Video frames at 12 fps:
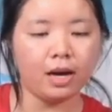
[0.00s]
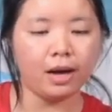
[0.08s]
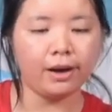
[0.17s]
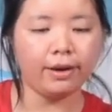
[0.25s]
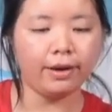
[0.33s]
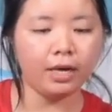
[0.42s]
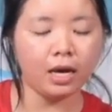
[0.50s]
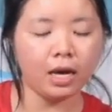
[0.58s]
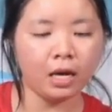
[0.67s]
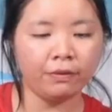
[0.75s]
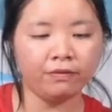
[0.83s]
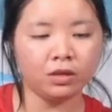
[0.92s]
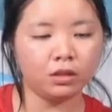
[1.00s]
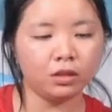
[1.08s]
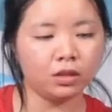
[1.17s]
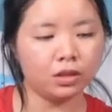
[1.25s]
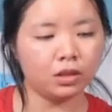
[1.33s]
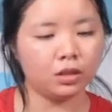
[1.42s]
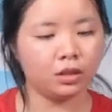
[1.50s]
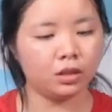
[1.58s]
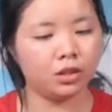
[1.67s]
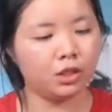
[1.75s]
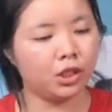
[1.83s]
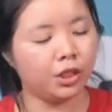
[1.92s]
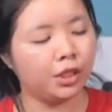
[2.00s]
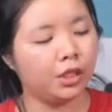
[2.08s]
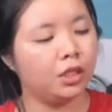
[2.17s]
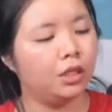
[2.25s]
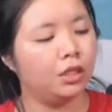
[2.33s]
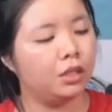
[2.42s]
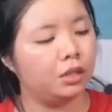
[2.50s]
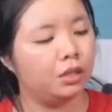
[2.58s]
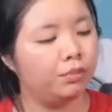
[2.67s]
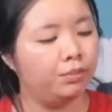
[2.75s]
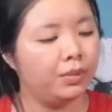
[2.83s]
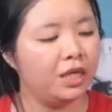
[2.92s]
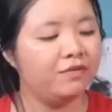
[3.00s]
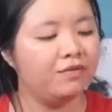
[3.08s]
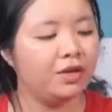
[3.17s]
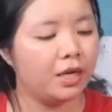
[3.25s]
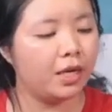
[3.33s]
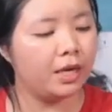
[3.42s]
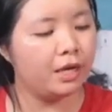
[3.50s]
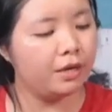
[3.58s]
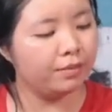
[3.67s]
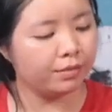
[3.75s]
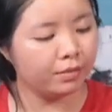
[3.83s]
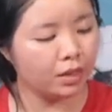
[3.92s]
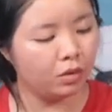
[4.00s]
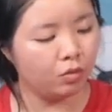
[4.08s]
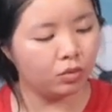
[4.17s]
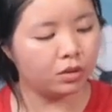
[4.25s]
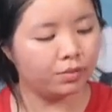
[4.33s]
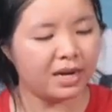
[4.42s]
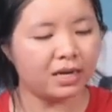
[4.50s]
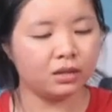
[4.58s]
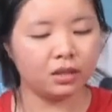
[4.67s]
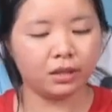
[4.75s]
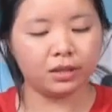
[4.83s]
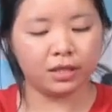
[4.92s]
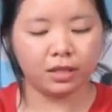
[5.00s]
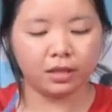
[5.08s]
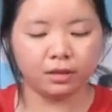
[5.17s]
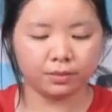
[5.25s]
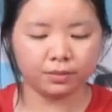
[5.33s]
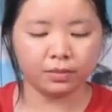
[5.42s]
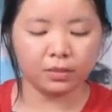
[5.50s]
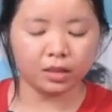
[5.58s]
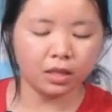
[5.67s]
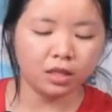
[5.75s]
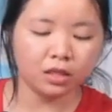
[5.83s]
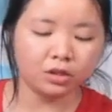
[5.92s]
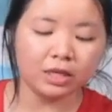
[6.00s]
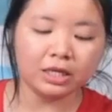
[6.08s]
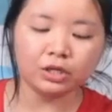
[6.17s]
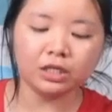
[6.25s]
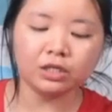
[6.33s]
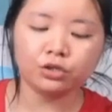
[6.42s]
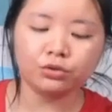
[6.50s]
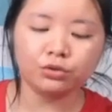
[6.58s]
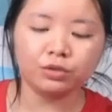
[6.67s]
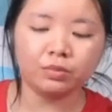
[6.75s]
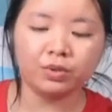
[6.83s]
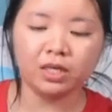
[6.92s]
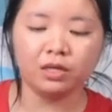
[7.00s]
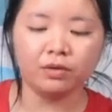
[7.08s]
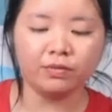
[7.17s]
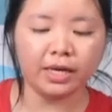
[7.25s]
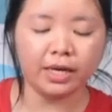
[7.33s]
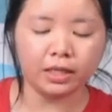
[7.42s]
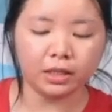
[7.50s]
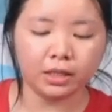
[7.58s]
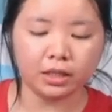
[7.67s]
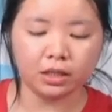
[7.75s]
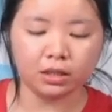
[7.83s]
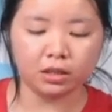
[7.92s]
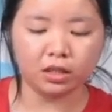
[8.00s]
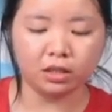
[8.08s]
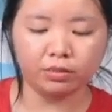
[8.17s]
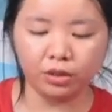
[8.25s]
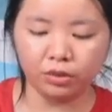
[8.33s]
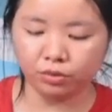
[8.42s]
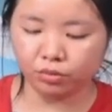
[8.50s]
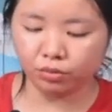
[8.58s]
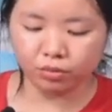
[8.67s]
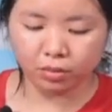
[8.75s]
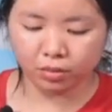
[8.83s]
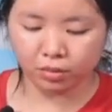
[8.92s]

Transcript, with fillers: I haven't uh, taken the EVA water bladder today, so I just show you the PEVA and the TPU.